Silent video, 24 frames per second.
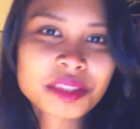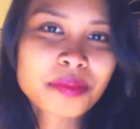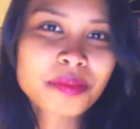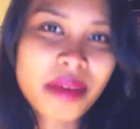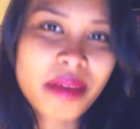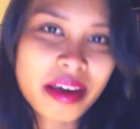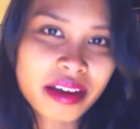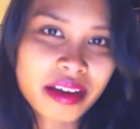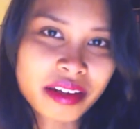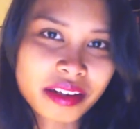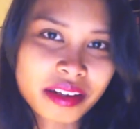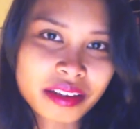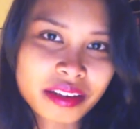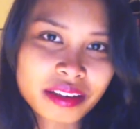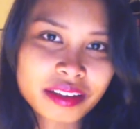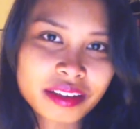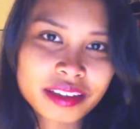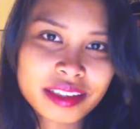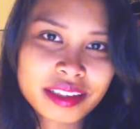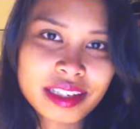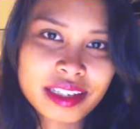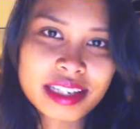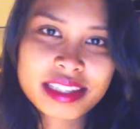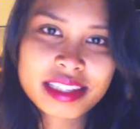a
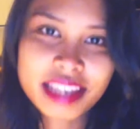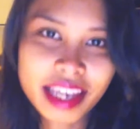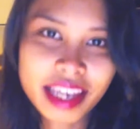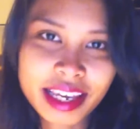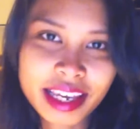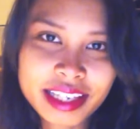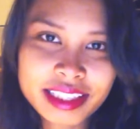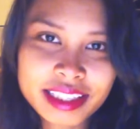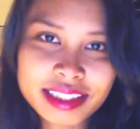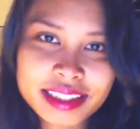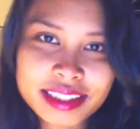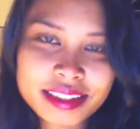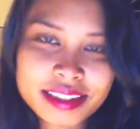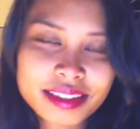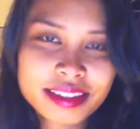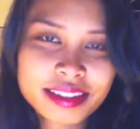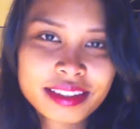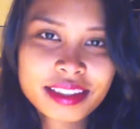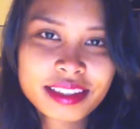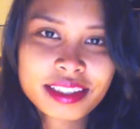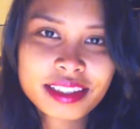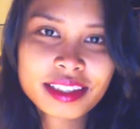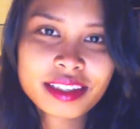smell, a taste